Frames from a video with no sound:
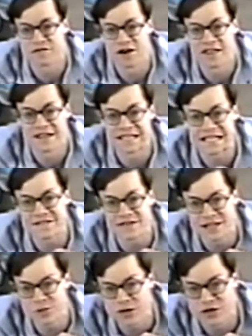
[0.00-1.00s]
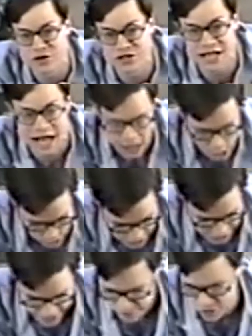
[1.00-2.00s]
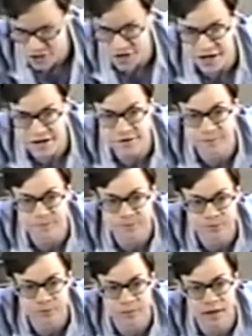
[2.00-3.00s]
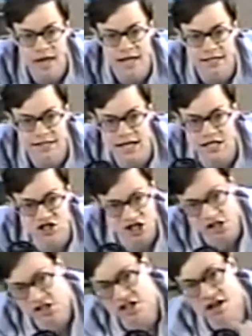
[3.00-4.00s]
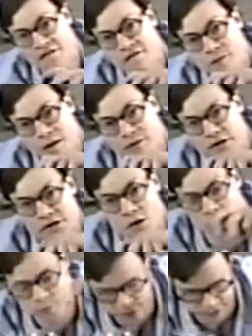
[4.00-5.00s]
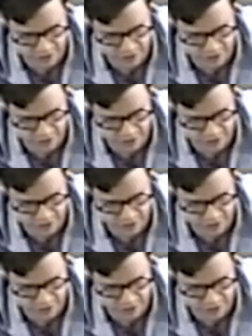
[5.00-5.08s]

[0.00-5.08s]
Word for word: front of the TV with your towel and everything. Take just enough bubble soap